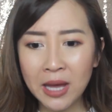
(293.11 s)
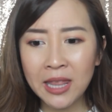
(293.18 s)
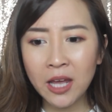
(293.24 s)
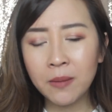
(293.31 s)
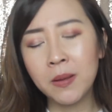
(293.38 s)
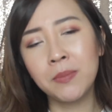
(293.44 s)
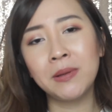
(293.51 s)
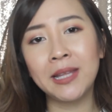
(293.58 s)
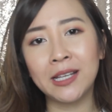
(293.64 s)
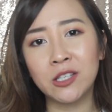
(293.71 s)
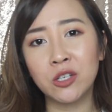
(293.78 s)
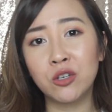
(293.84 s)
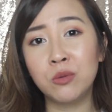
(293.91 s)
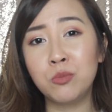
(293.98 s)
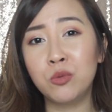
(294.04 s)
A lot of people like
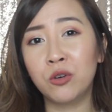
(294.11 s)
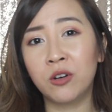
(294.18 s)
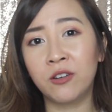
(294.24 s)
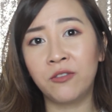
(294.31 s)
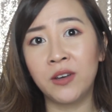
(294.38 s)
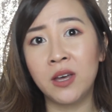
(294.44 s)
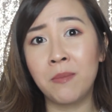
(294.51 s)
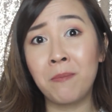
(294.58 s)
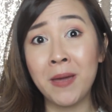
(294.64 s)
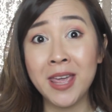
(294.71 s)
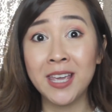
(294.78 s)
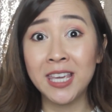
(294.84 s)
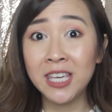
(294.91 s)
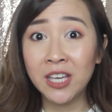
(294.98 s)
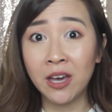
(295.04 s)
to go more of a
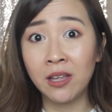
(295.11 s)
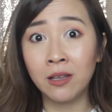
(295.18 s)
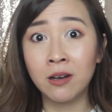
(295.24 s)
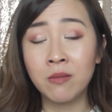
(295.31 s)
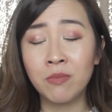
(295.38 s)
pinky color,